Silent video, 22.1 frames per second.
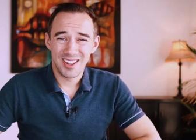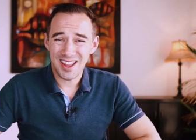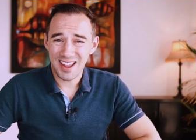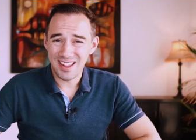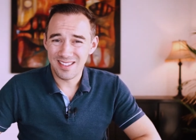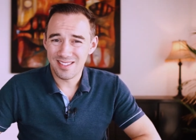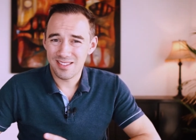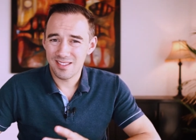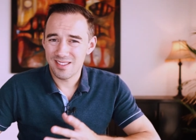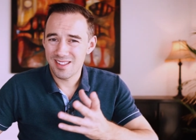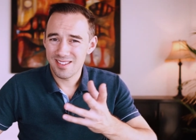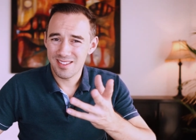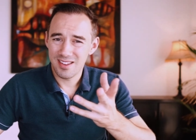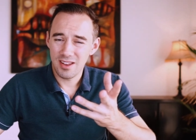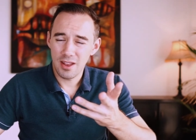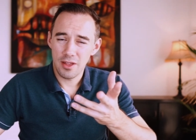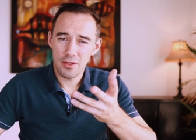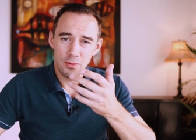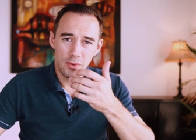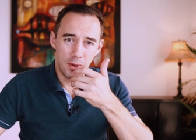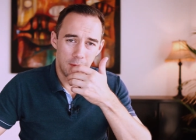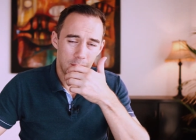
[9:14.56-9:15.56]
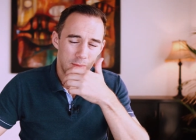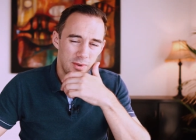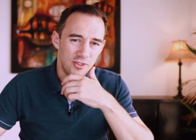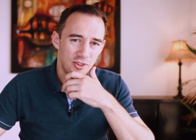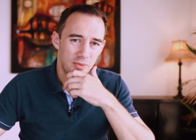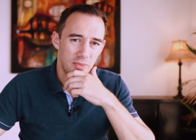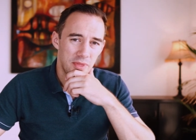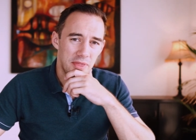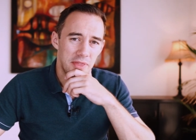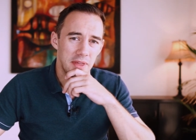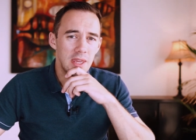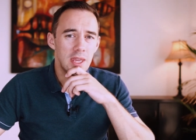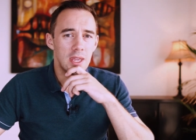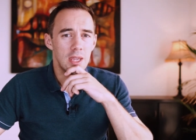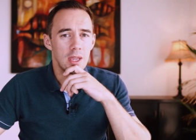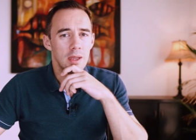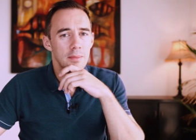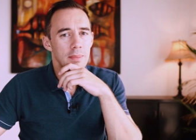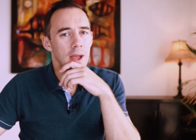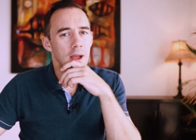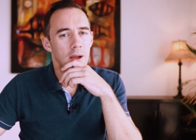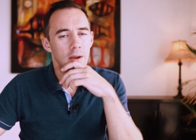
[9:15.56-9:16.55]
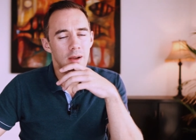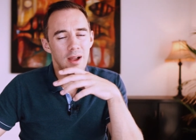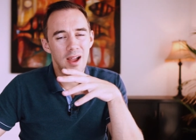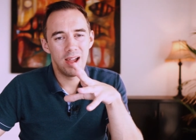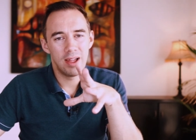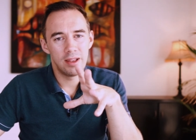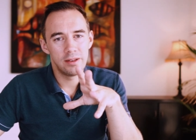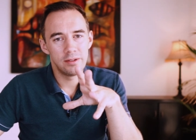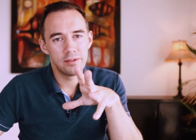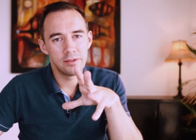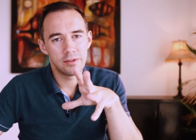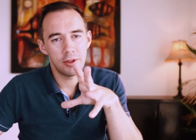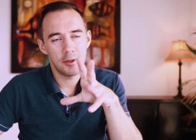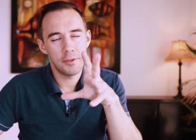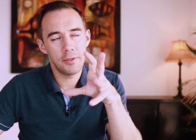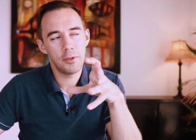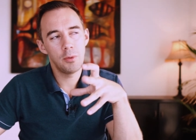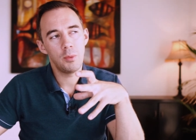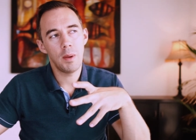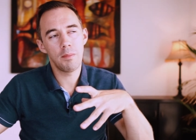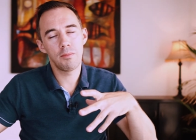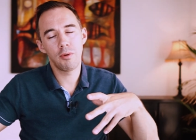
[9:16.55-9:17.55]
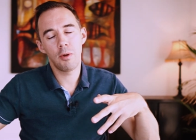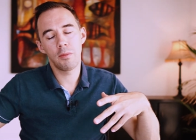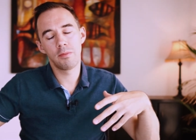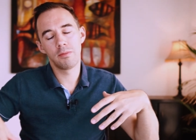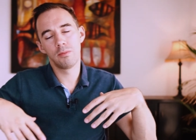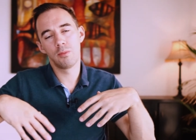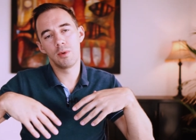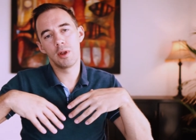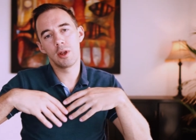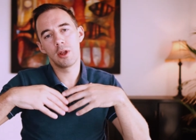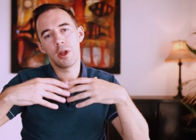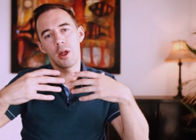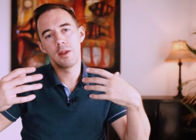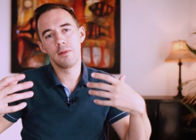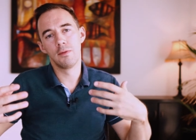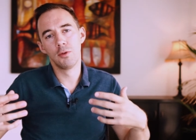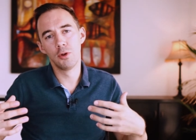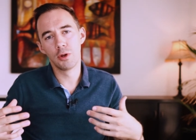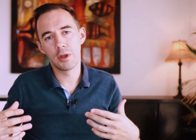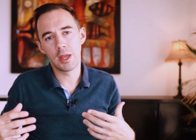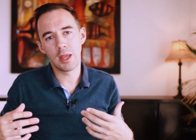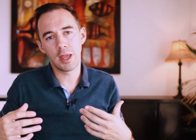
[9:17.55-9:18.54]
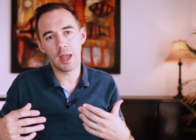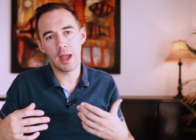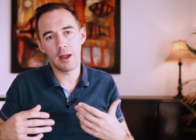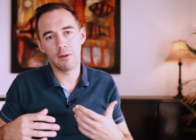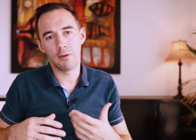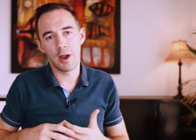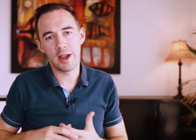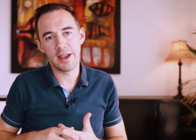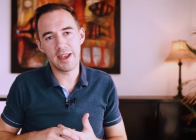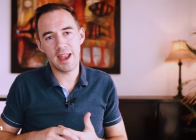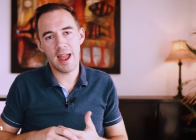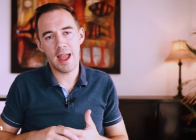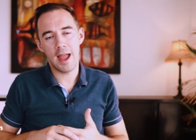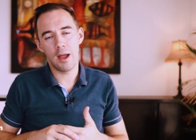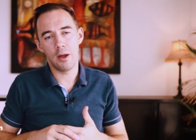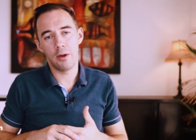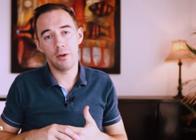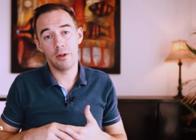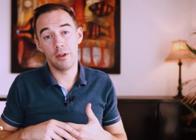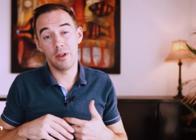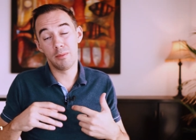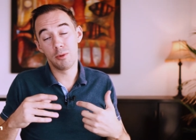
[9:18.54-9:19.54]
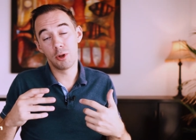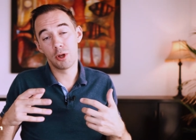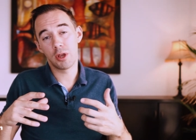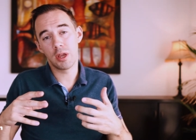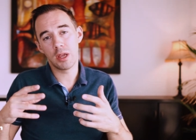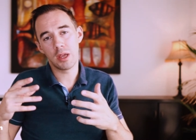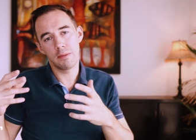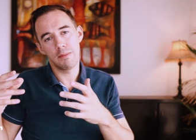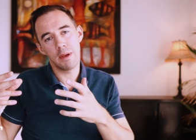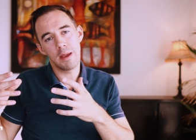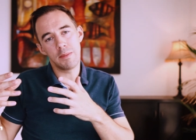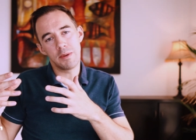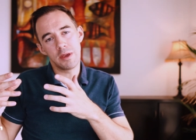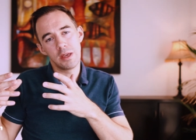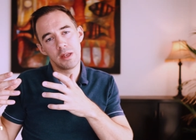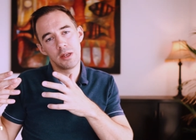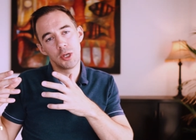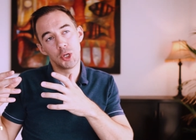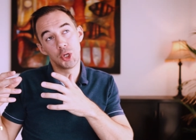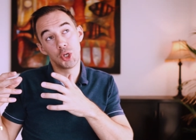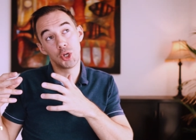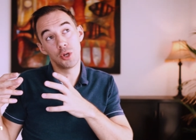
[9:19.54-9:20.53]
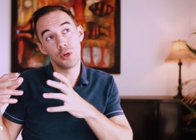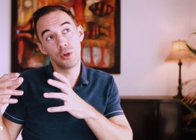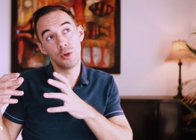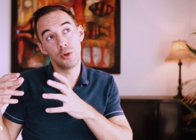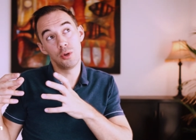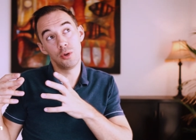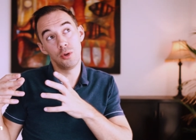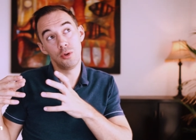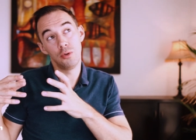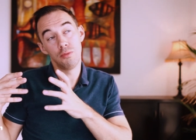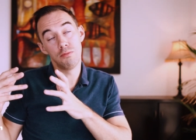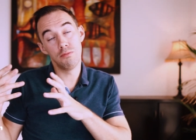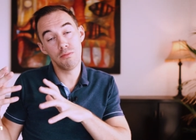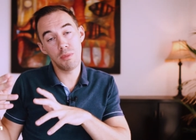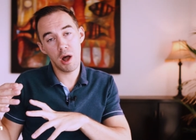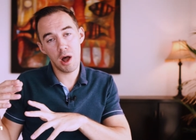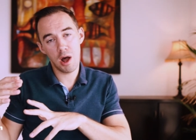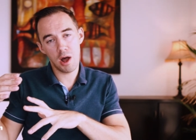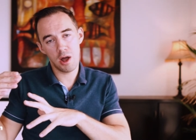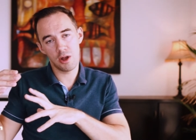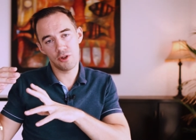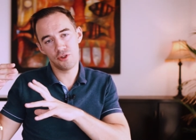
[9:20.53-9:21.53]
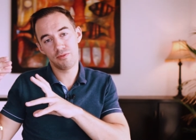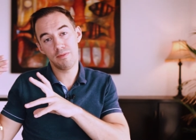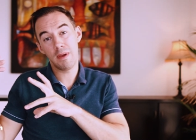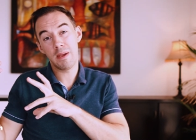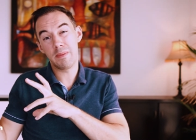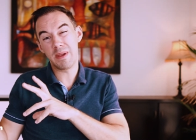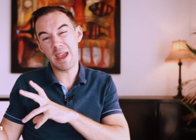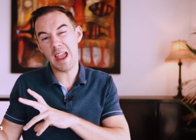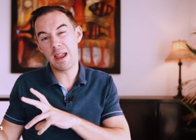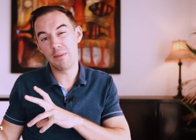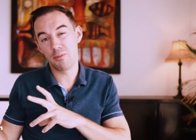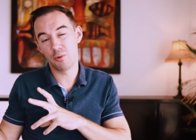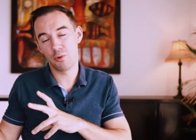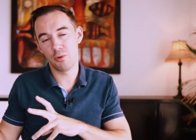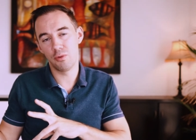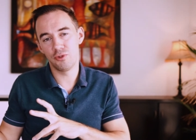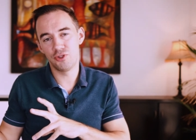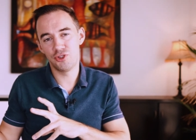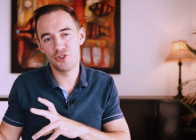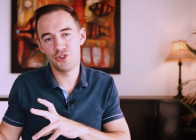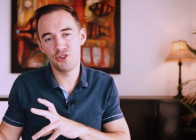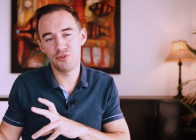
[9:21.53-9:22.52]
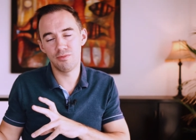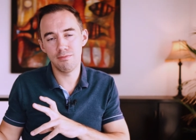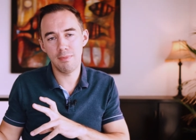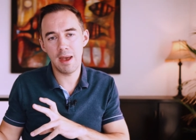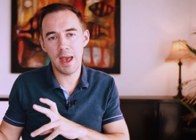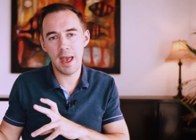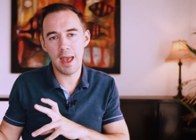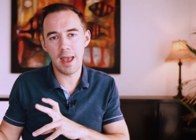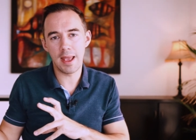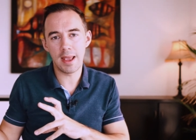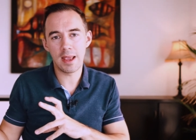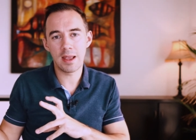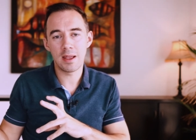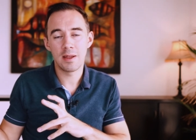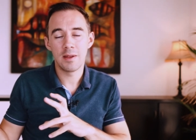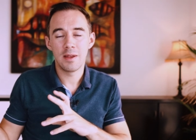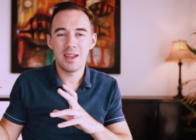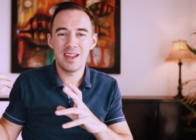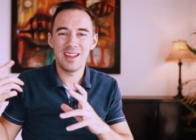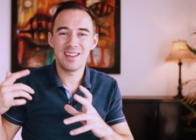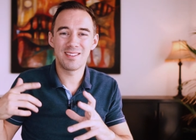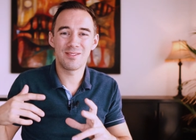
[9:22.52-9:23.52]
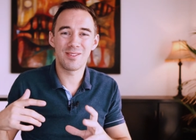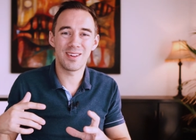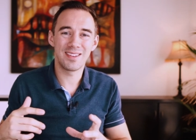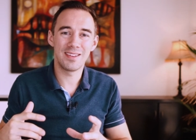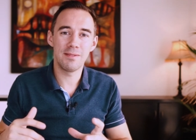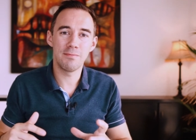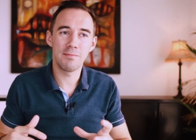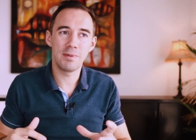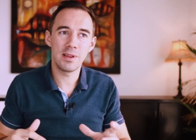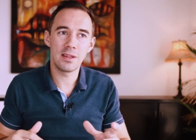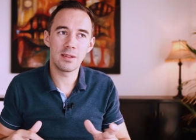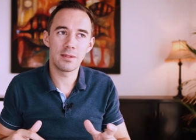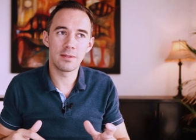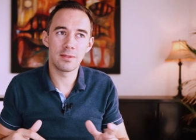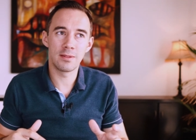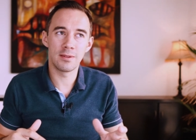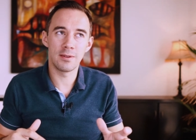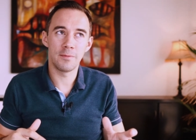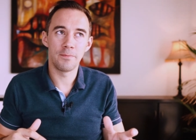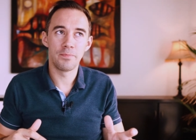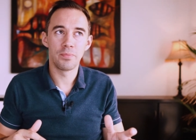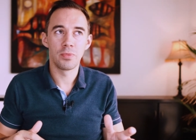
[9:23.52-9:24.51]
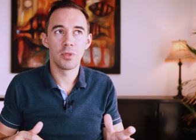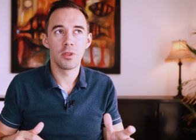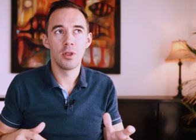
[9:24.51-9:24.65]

Okay, so there's another one which I'm thinking about, and the one problem we're kind of looking at right now, and I'm looking at maybe into March, maybe April, May, is quite simply is that